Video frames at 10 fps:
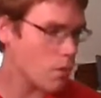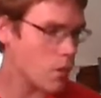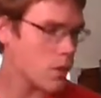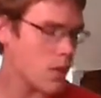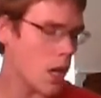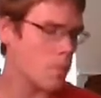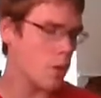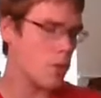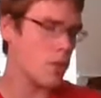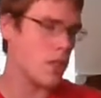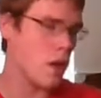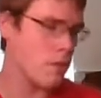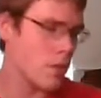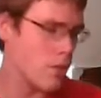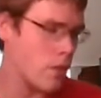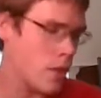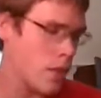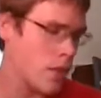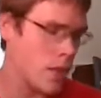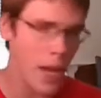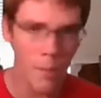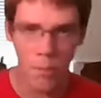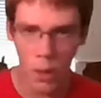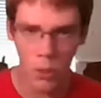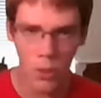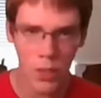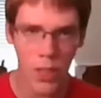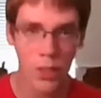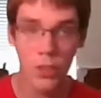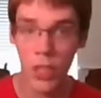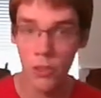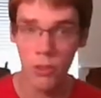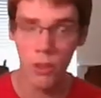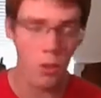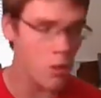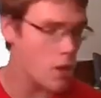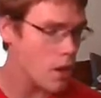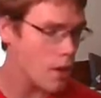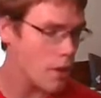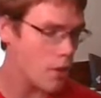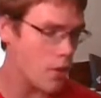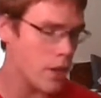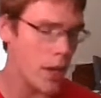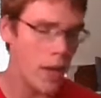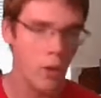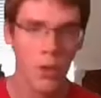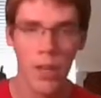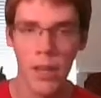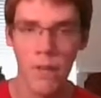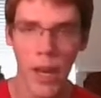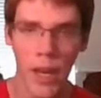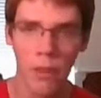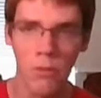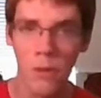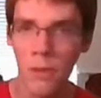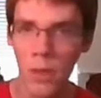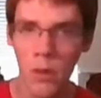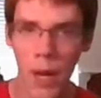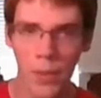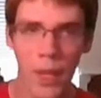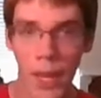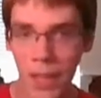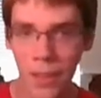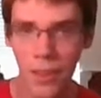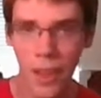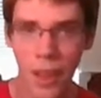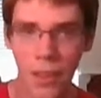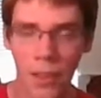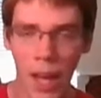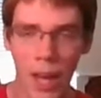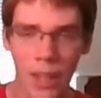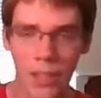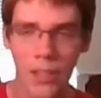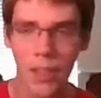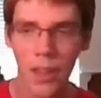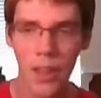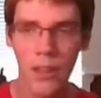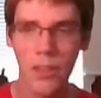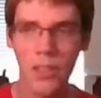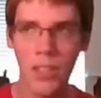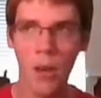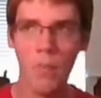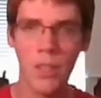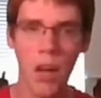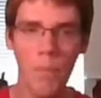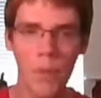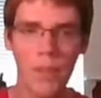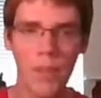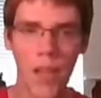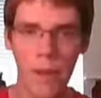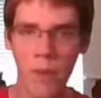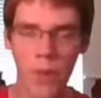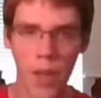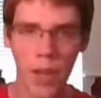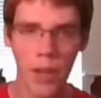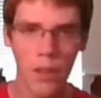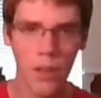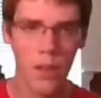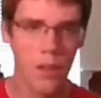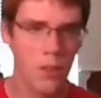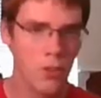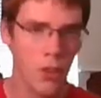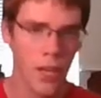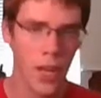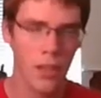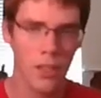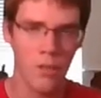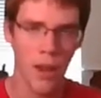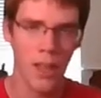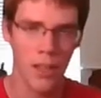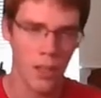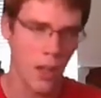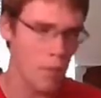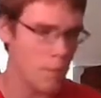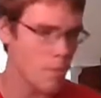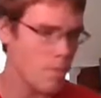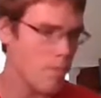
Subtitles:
First, I'm going to cover the game modes in general, then I'll give a review at the end that sums up everything, so I kind of divided it up.